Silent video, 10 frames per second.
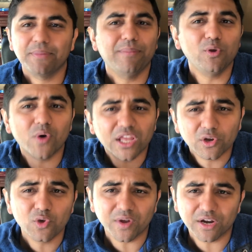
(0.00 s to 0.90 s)
Maybe you want to
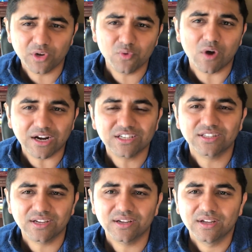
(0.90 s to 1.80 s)
rewatch
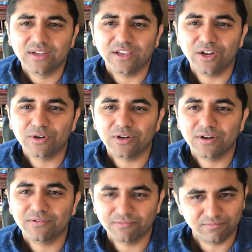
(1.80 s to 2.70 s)
the
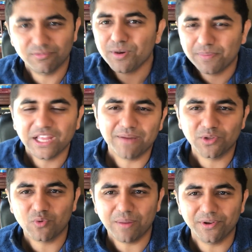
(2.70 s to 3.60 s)
replay of
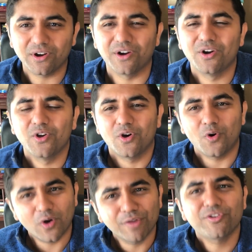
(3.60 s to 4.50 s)
the webinar,
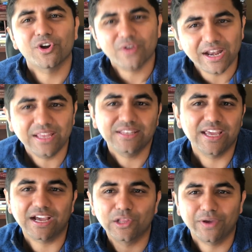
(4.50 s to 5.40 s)
or if you're ready,
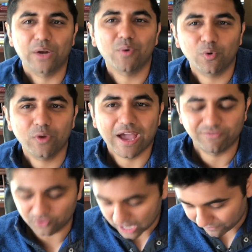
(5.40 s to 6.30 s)
take a look at what we
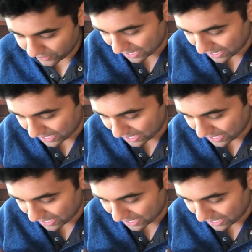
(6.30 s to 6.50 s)
have to offer.